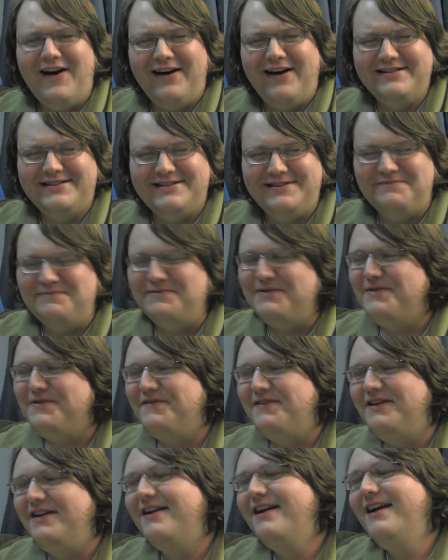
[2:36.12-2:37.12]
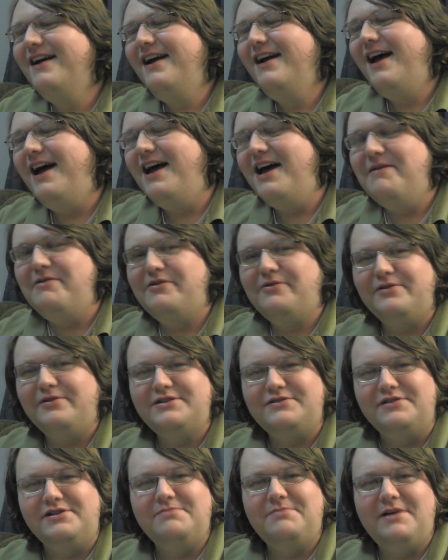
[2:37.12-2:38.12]
awesome movie. Uh, of
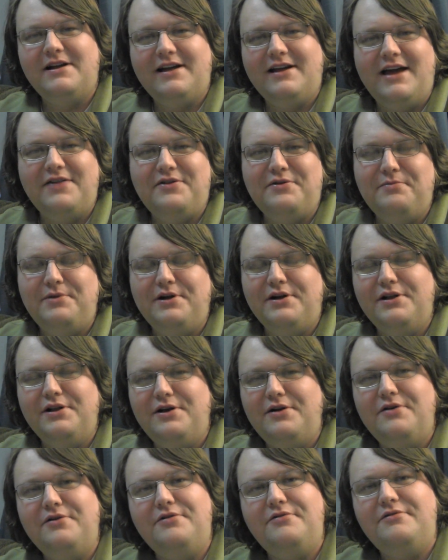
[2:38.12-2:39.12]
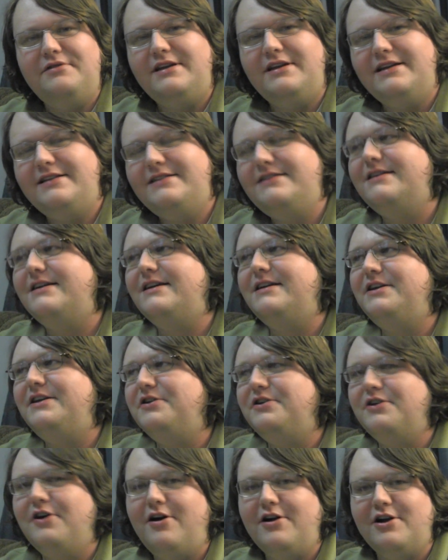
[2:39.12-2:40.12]
course, directed by Kathryn Bigelow, who did uh,
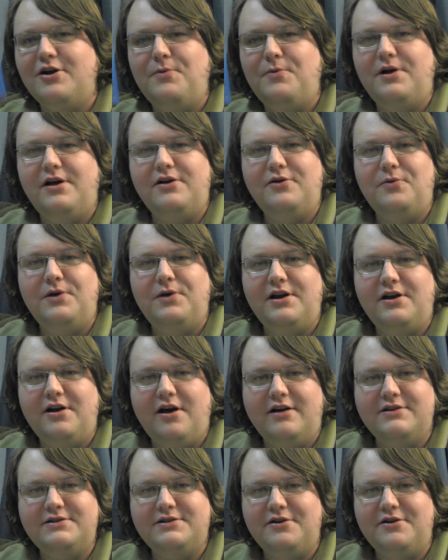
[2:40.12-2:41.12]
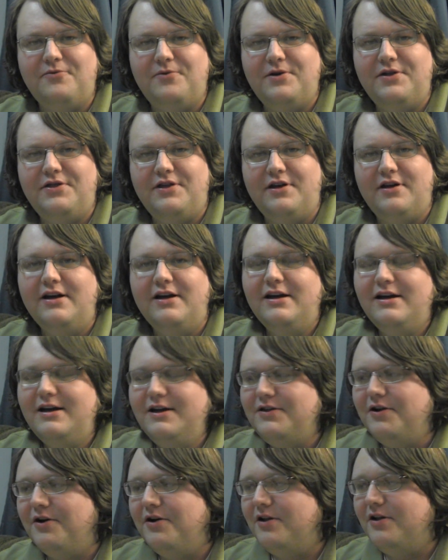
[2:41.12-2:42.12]
Near Dark and went on to win an Oscar with uh,
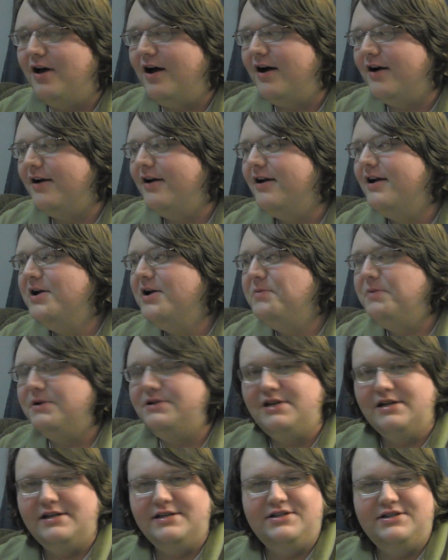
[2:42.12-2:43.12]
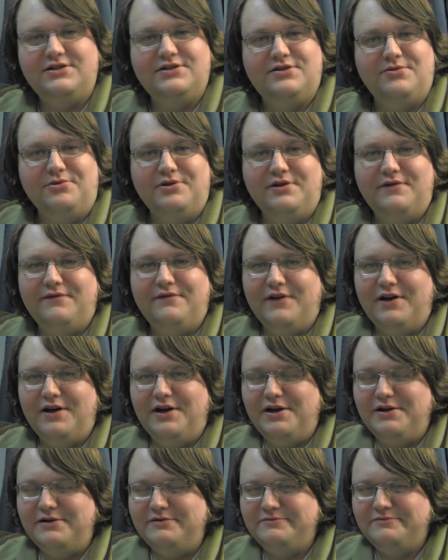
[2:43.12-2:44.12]
The Hurt Locker. But yet, it's just a really
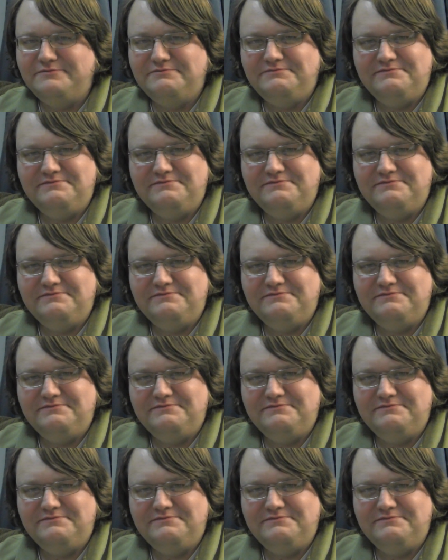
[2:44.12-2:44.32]
fun